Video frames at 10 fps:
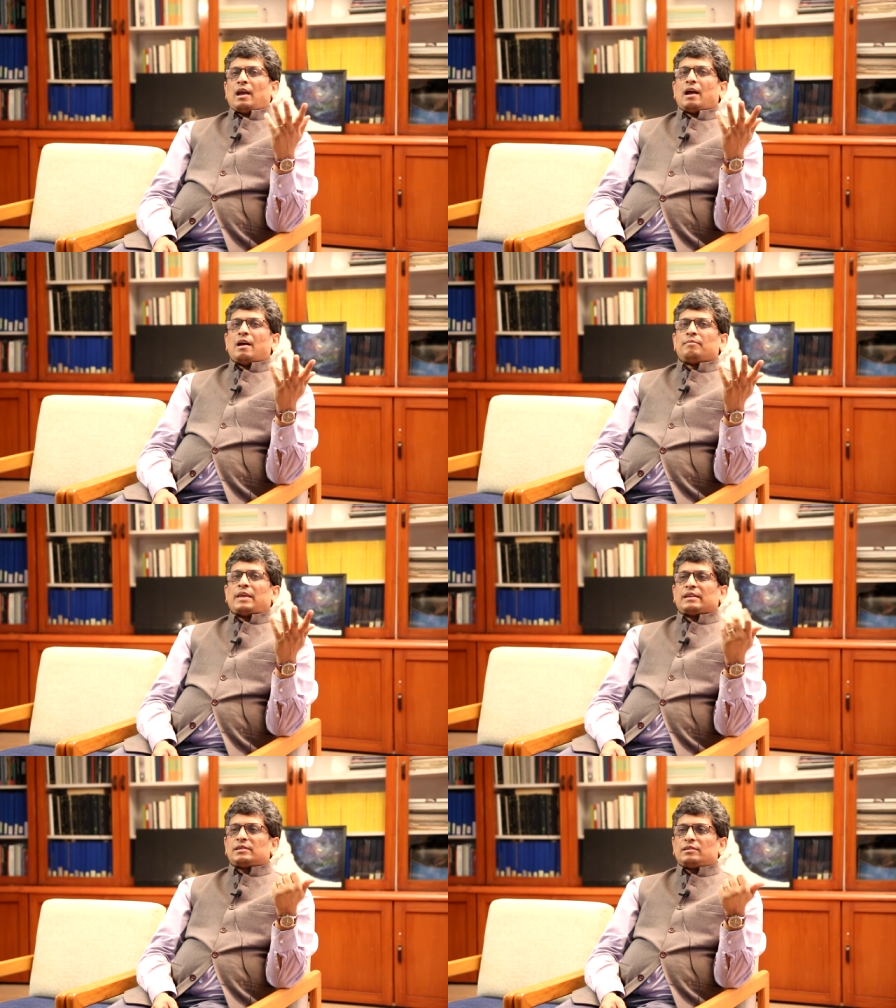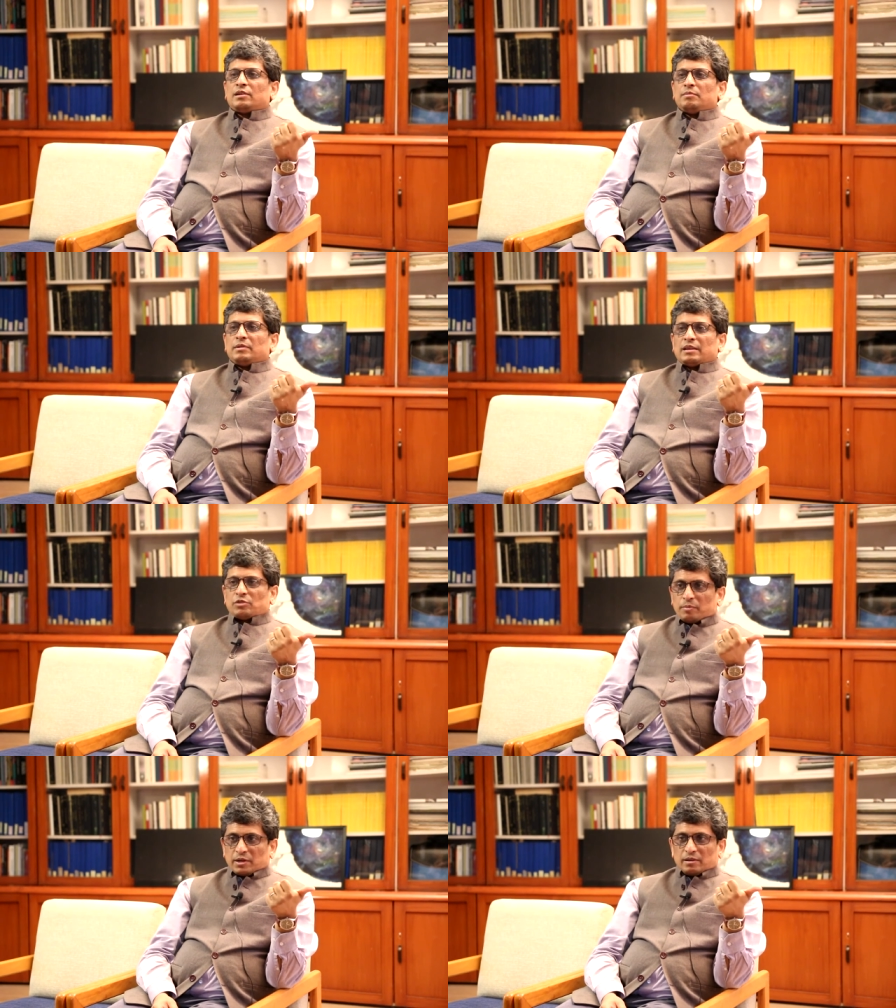Um, that's the thirty minute, that's
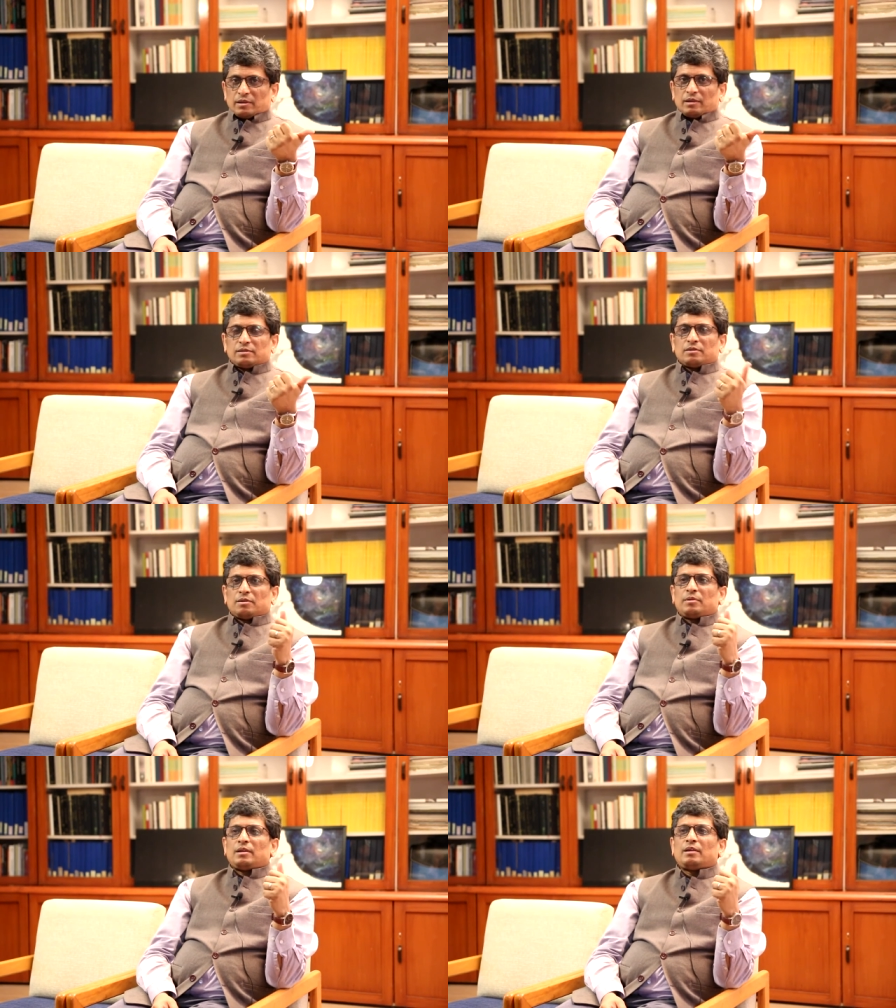optical telescope.